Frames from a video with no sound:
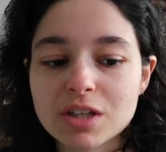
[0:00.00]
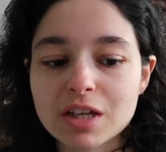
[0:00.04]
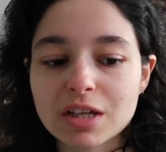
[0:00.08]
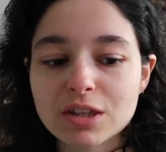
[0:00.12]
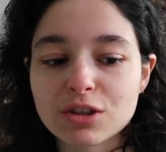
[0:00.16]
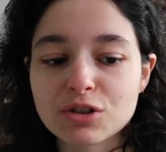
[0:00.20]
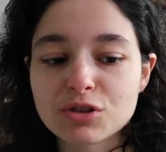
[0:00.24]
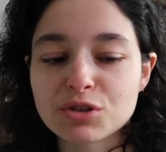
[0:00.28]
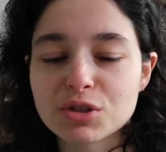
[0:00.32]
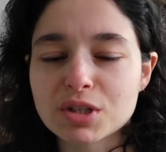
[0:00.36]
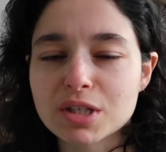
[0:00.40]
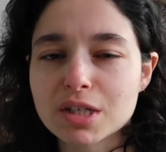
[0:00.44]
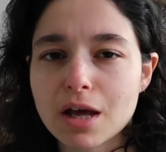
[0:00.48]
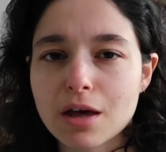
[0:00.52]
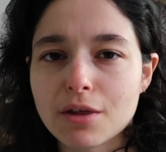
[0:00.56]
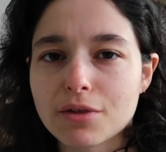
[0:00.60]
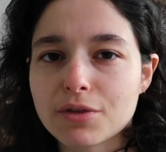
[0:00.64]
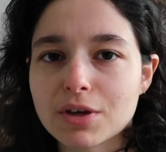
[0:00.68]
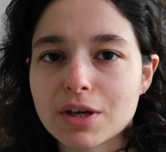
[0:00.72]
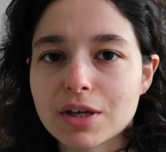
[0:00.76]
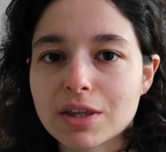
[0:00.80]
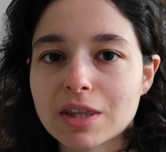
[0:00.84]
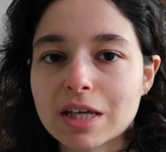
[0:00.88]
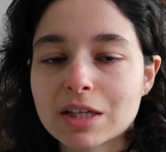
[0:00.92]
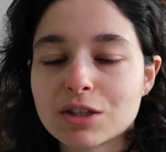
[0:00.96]
Like, there's
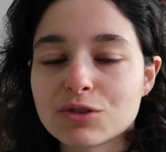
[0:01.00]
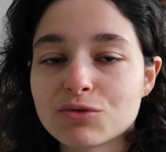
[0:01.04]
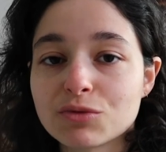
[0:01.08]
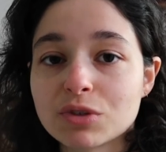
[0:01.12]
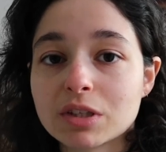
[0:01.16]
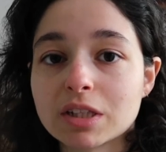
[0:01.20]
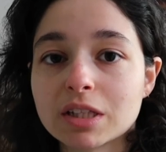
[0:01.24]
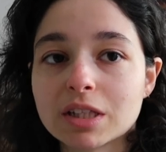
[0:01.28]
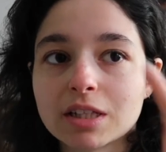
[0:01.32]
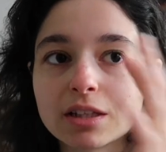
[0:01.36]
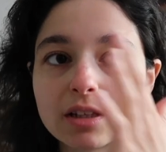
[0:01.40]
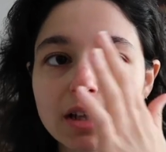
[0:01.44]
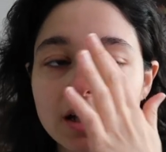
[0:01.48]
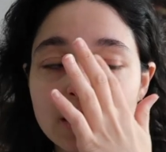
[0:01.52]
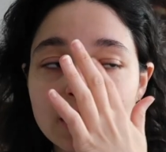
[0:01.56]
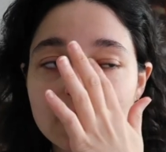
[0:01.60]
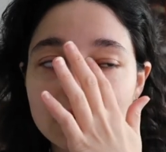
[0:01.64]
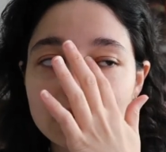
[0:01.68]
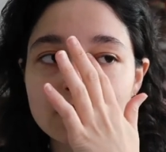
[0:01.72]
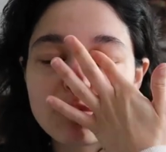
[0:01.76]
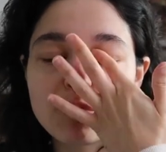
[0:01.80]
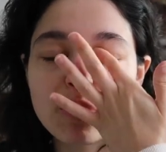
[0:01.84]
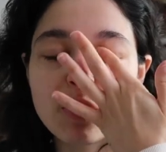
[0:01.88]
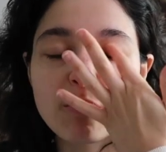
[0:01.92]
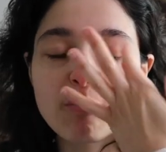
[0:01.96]
nothing that's really
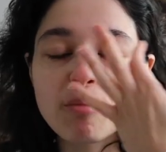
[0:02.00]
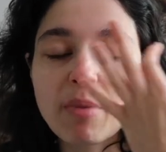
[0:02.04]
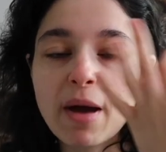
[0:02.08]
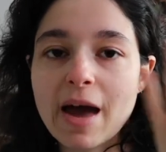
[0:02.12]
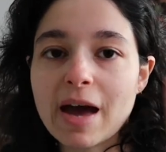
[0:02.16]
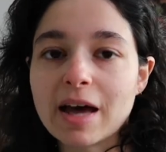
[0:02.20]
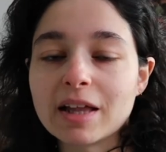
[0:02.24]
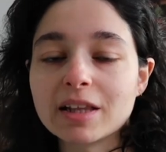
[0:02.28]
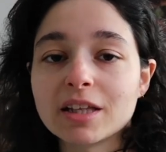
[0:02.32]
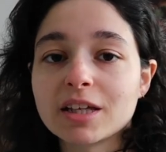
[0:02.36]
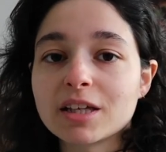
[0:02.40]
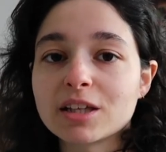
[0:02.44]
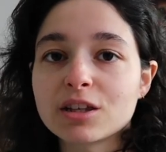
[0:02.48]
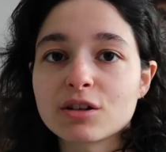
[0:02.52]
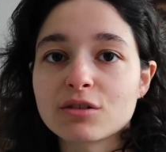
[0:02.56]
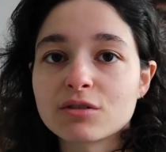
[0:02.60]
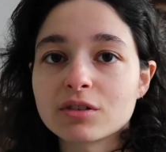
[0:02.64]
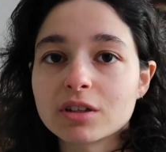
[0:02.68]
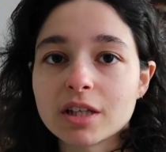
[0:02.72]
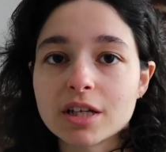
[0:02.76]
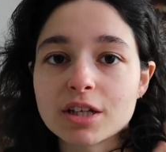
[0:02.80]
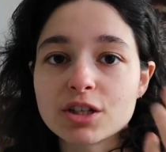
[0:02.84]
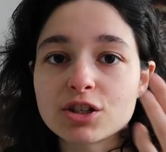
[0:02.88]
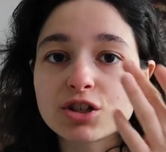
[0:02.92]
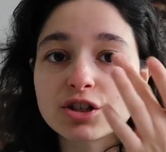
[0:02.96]
like propelling their
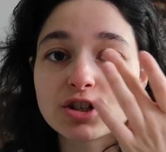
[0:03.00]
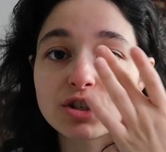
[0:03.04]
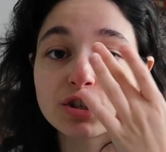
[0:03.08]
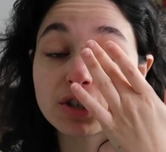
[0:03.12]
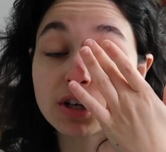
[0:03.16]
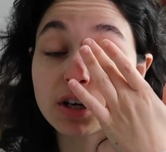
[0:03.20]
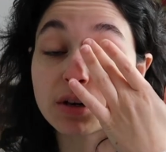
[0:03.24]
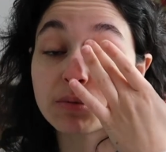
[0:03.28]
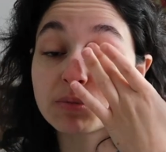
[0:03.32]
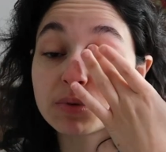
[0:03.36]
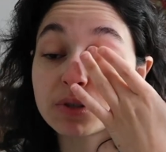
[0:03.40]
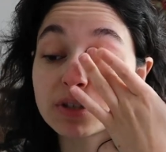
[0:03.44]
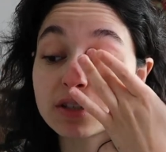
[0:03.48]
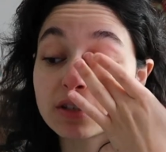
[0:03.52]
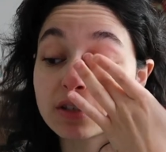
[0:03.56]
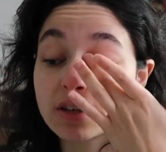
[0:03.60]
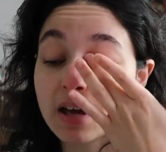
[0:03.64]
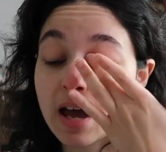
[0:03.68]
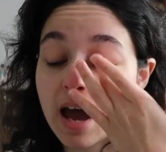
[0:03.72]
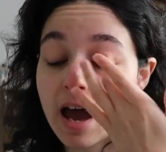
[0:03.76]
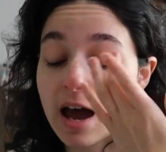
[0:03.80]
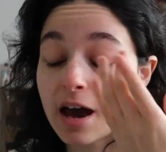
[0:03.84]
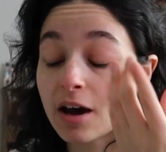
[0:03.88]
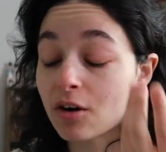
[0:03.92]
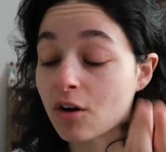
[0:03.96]
relationships
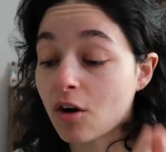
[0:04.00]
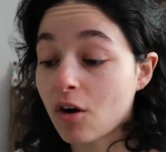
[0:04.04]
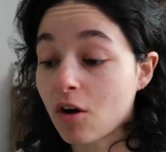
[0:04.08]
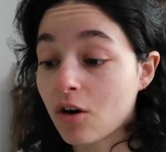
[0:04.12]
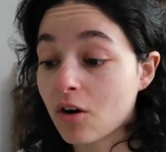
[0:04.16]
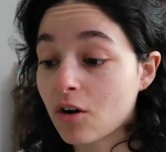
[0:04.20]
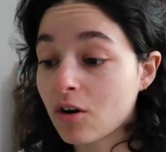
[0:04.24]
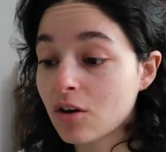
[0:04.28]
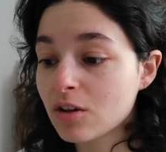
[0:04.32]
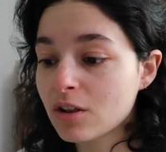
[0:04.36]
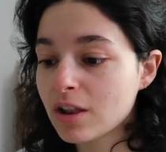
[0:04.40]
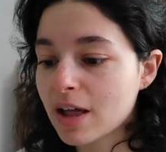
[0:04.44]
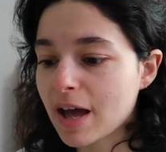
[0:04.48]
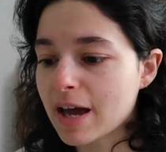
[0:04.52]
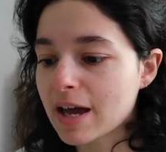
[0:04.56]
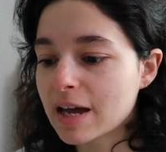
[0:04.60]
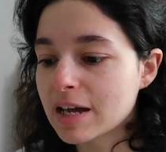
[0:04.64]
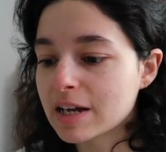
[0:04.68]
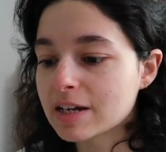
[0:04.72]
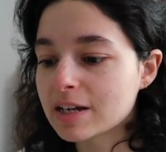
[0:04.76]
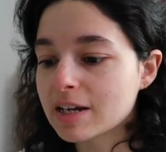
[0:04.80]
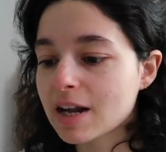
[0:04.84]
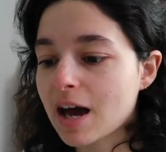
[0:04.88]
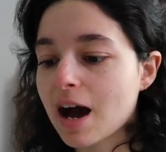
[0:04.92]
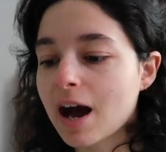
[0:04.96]
at all,
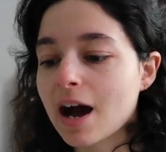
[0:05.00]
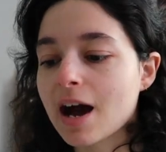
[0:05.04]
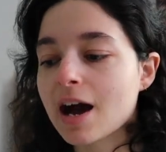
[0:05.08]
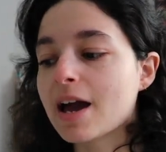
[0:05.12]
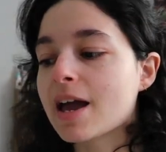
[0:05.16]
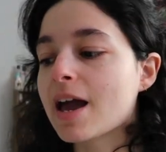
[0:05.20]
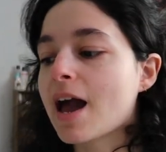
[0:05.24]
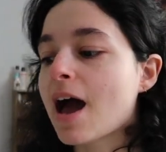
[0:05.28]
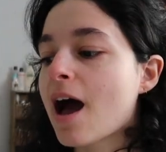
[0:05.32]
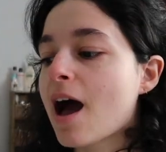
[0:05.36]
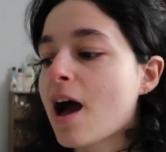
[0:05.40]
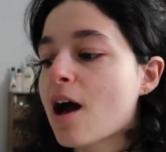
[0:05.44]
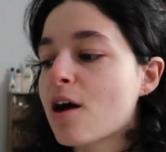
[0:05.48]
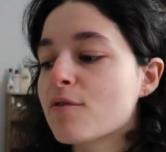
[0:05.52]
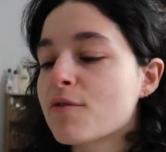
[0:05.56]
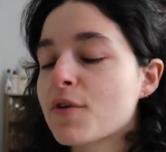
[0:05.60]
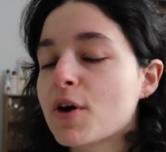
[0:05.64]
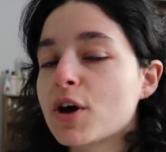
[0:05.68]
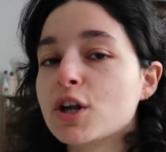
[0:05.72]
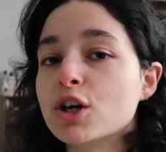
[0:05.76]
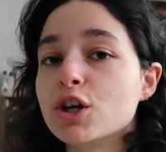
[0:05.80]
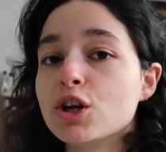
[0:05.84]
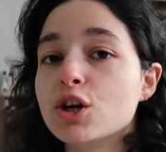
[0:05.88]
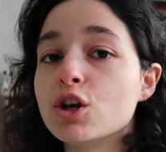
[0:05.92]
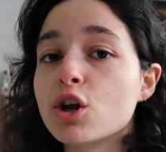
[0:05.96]
and I
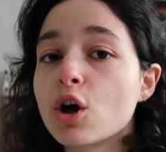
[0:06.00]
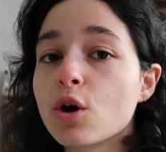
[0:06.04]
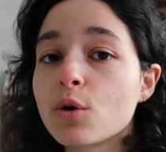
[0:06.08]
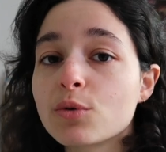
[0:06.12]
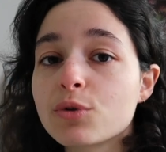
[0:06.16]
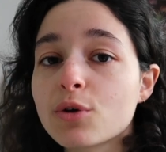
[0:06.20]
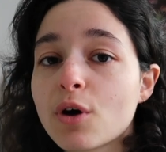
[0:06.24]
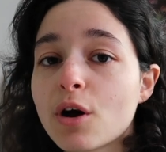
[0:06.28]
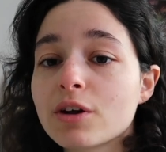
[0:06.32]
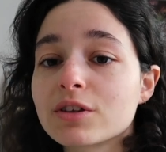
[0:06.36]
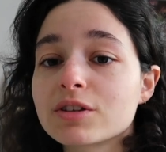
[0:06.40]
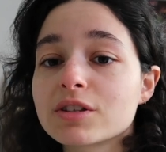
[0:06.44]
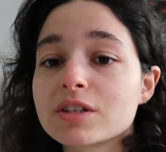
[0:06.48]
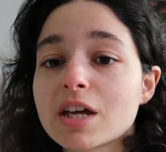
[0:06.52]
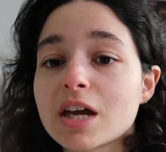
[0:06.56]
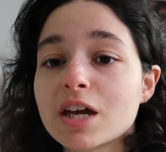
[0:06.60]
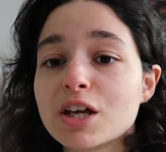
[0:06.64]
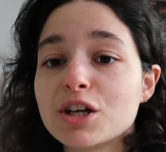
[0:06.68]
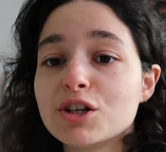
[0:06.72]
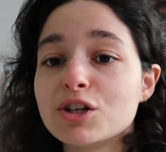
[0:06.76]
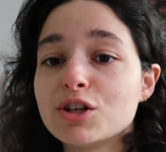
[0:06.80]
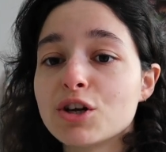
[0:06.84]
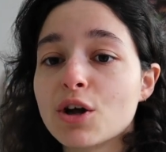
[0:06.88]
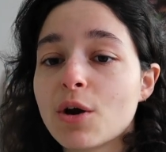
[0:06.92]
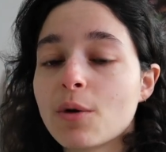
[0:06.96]
have no thoughts
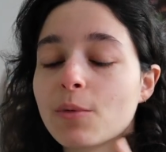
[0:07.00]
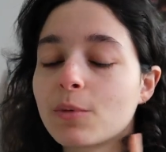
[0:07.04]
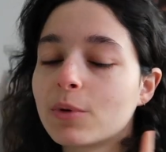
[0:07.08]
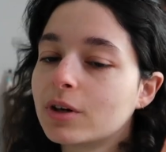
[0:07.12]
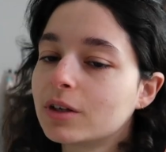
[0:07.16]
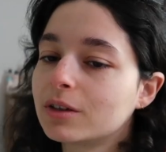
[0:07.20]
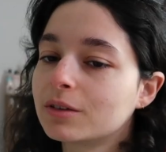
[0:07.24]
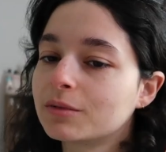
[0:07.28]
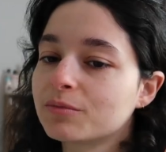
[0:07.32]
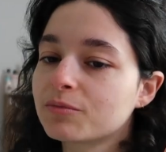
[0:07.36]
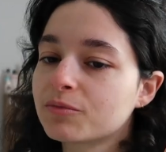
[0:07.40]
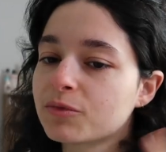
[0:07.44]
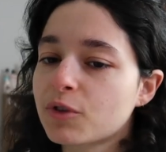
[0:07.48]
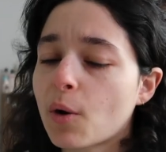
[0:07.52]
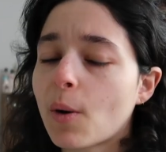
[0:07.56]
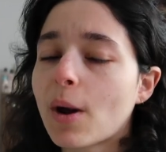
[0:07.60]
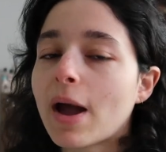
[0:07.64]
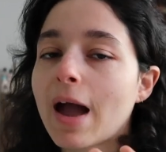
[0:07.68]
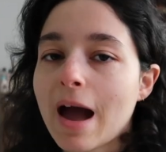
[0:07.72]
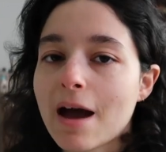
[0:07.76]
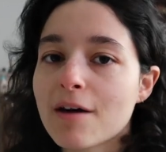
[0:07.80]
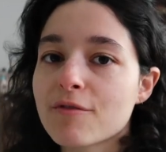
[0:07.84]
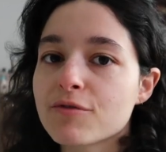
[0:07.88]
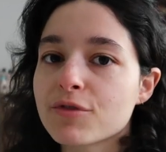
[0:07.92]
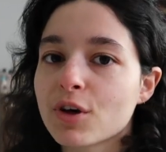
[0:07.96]
and no, well, no, I
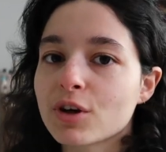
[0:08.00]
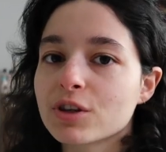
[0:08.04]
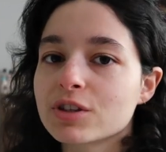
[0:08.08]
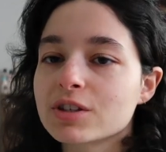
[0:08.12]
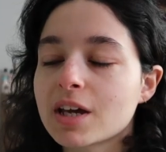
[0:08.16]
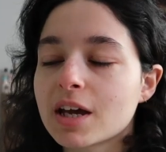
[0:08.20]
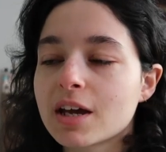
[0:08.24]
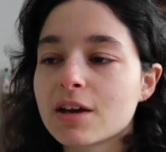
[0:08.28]
have thoughts.